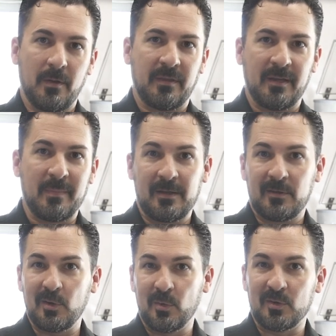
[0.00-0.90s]
thing about
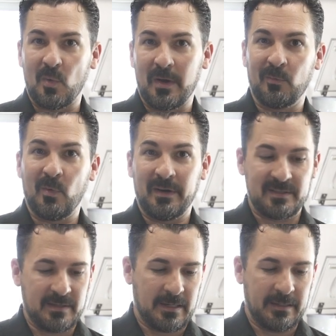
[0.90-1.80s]
the 2 is 1, 1
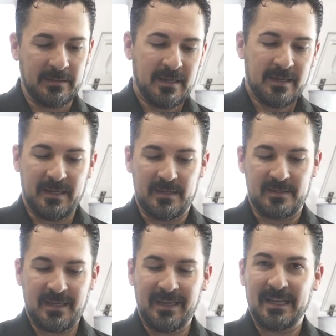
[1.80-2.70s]
is none
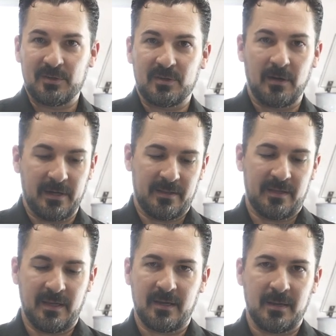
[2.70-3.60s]
is an extra tourniquet. The
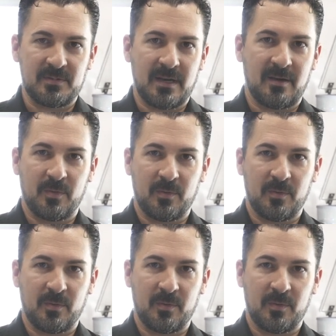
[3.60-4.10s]
kit comes standard